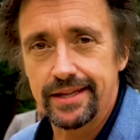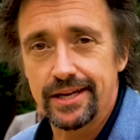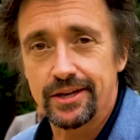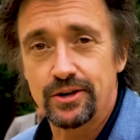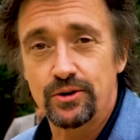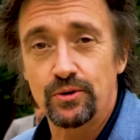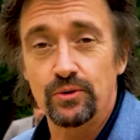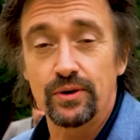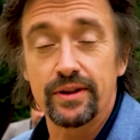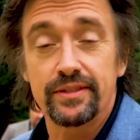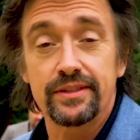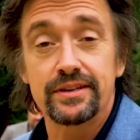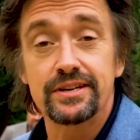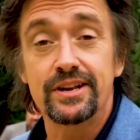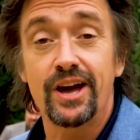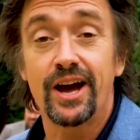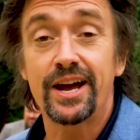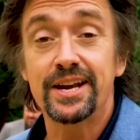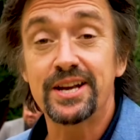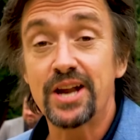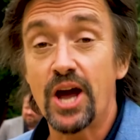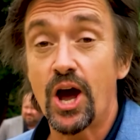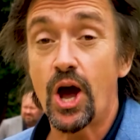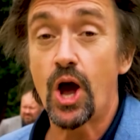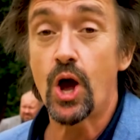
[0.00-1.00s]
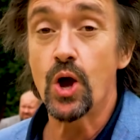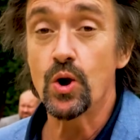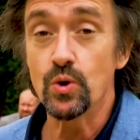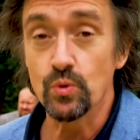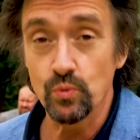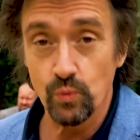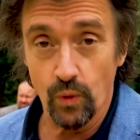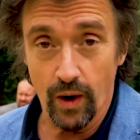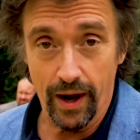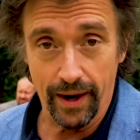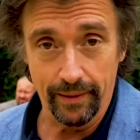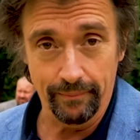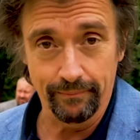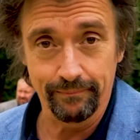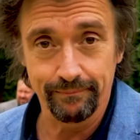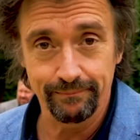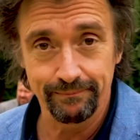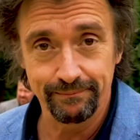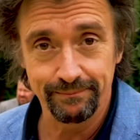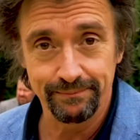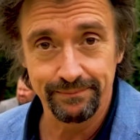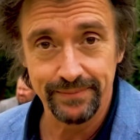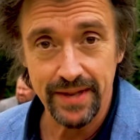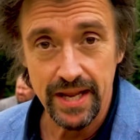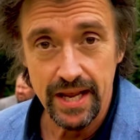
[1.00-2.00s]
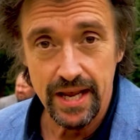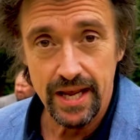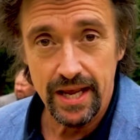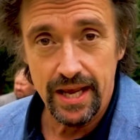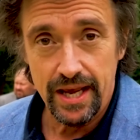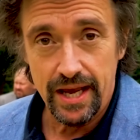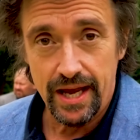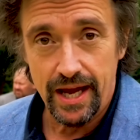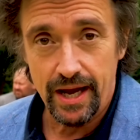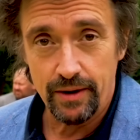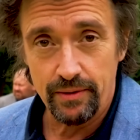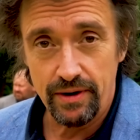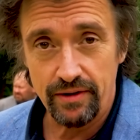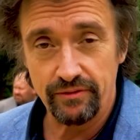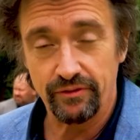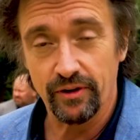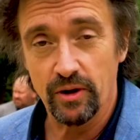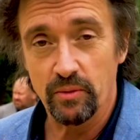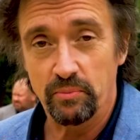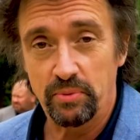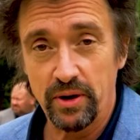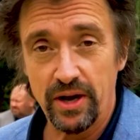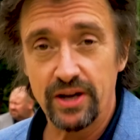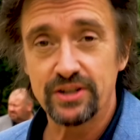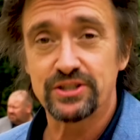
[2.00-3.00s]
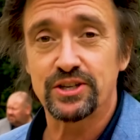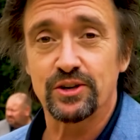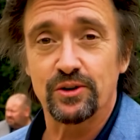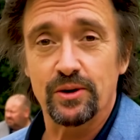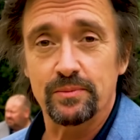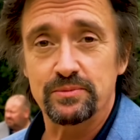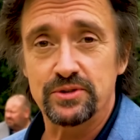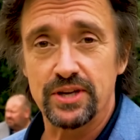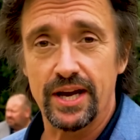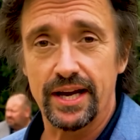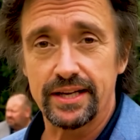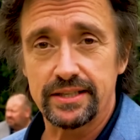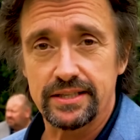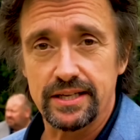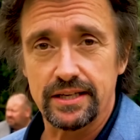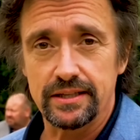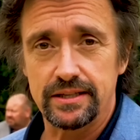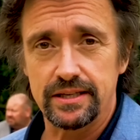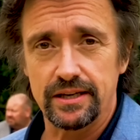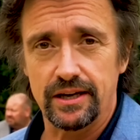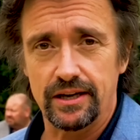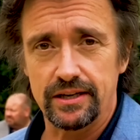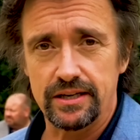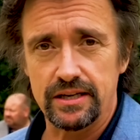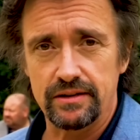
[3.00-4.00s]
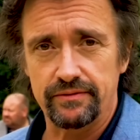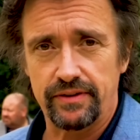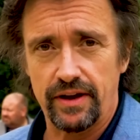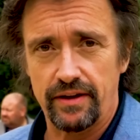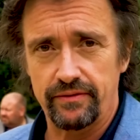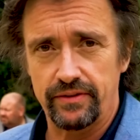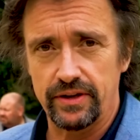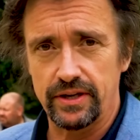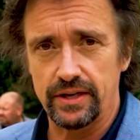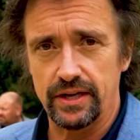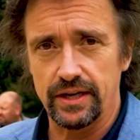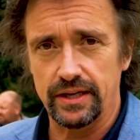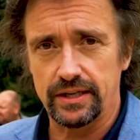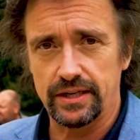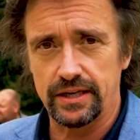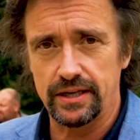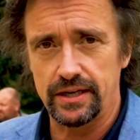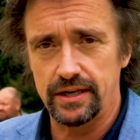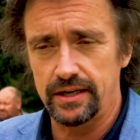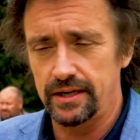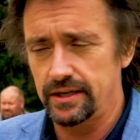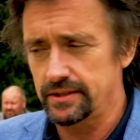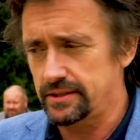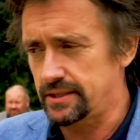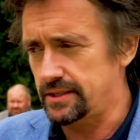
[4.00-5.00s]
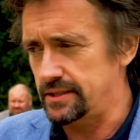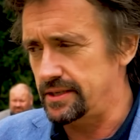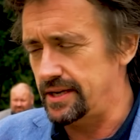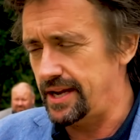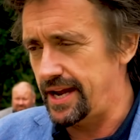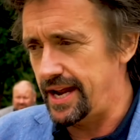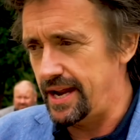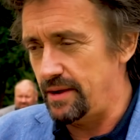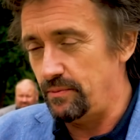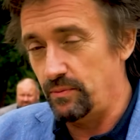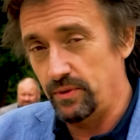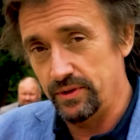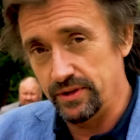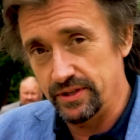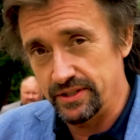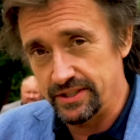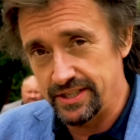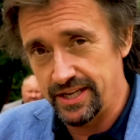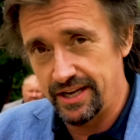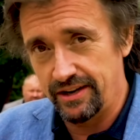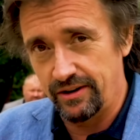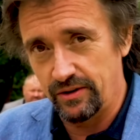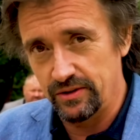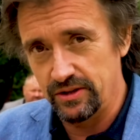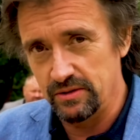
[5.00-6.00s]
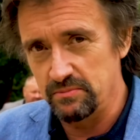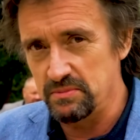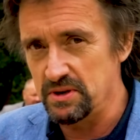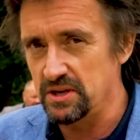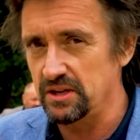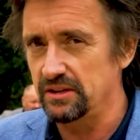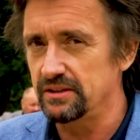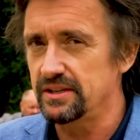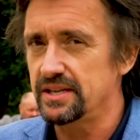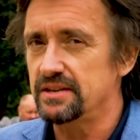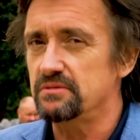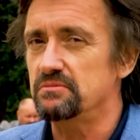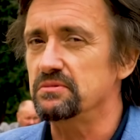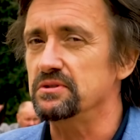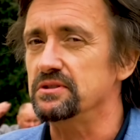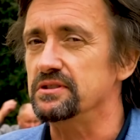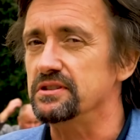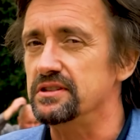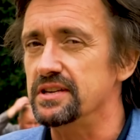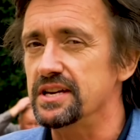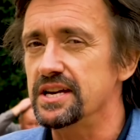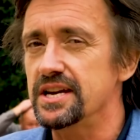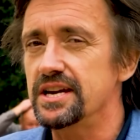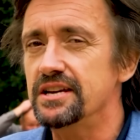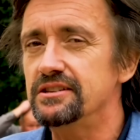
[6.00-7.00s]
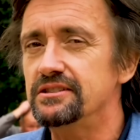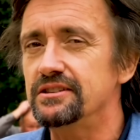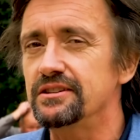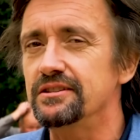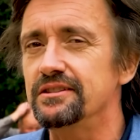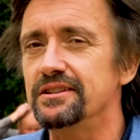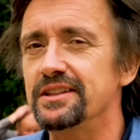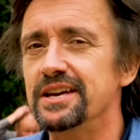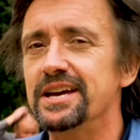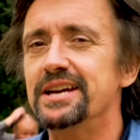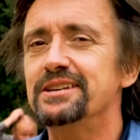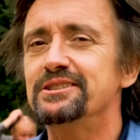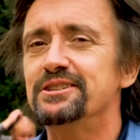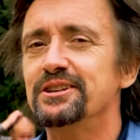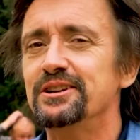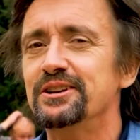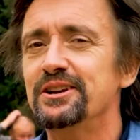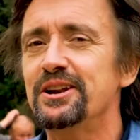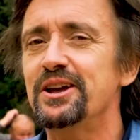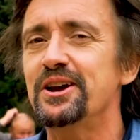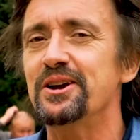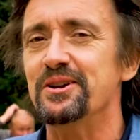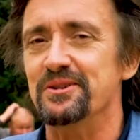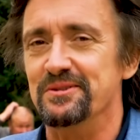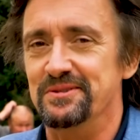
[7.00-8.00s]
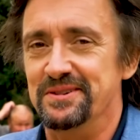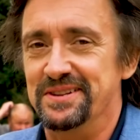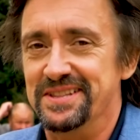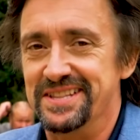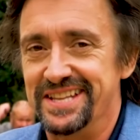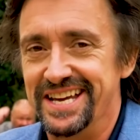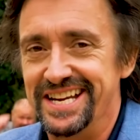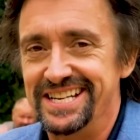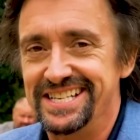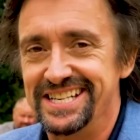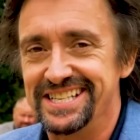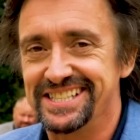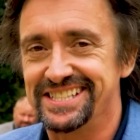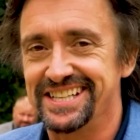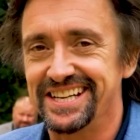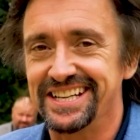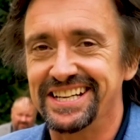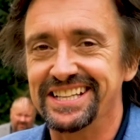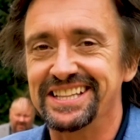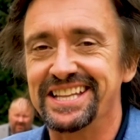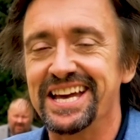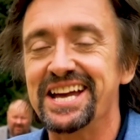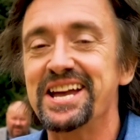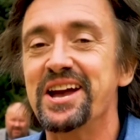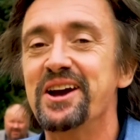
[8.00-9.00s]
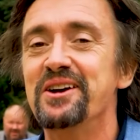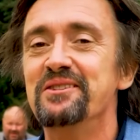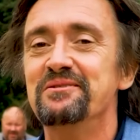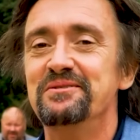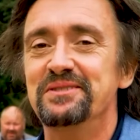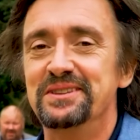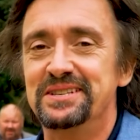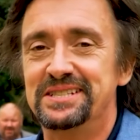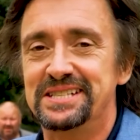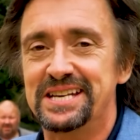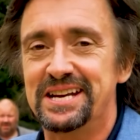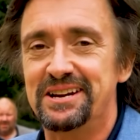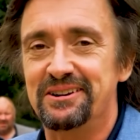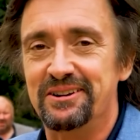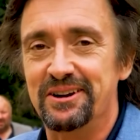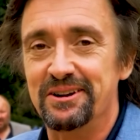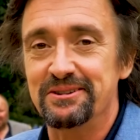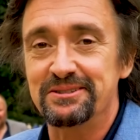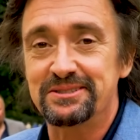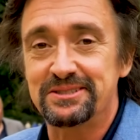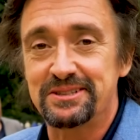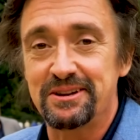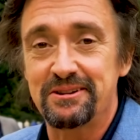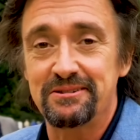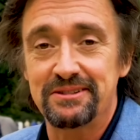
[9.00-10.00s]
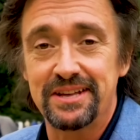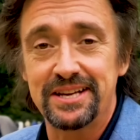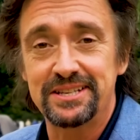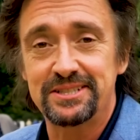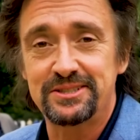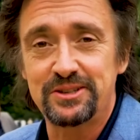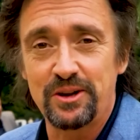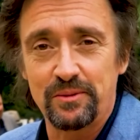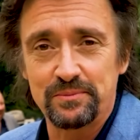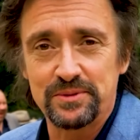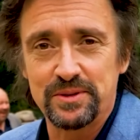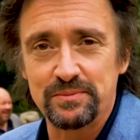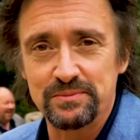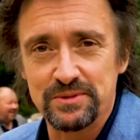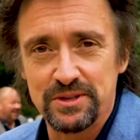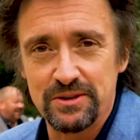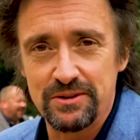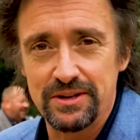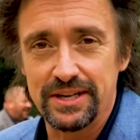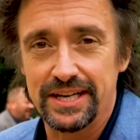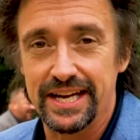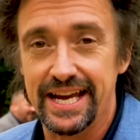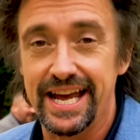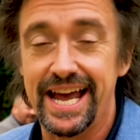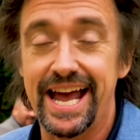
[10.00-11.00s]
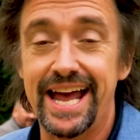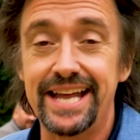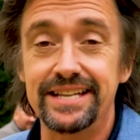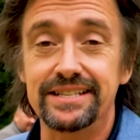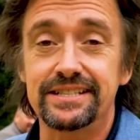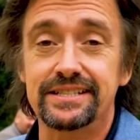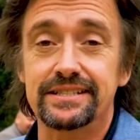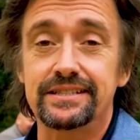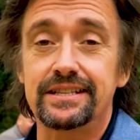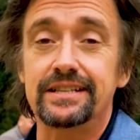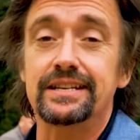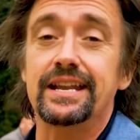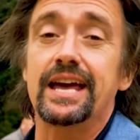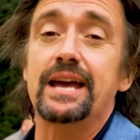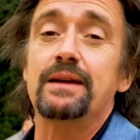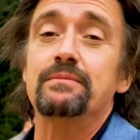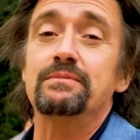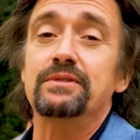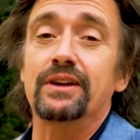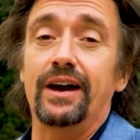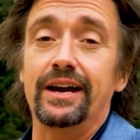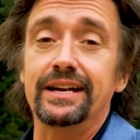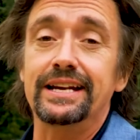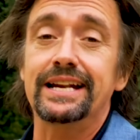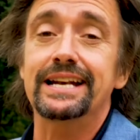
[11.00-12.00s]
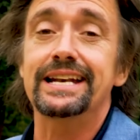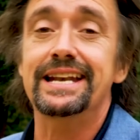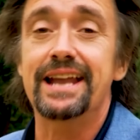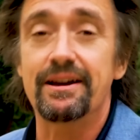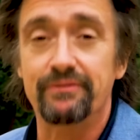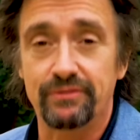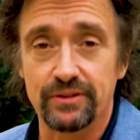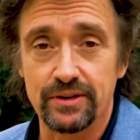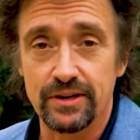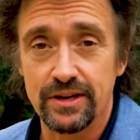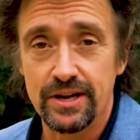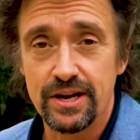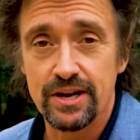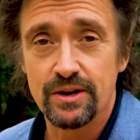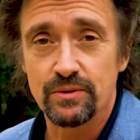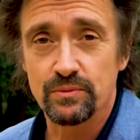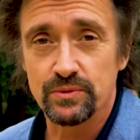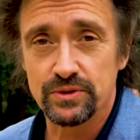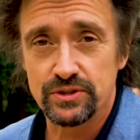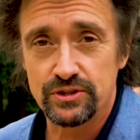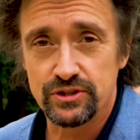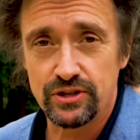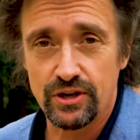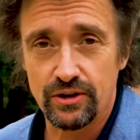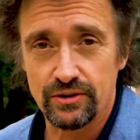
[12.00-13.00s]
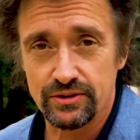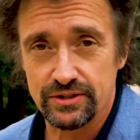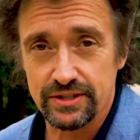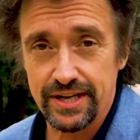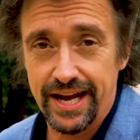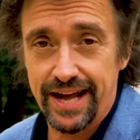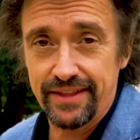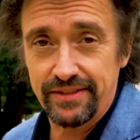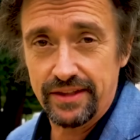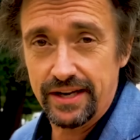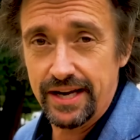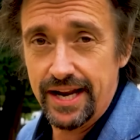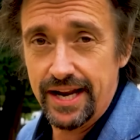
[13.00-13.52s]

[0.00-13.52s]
they call it the 901. However, Peugeot objected. The idea of having a car's name with a zero in the middle, that was theirs and theirs alone. They decided they owned the zero, so they stopped them doing it. Hence the name 911 was chosen, and the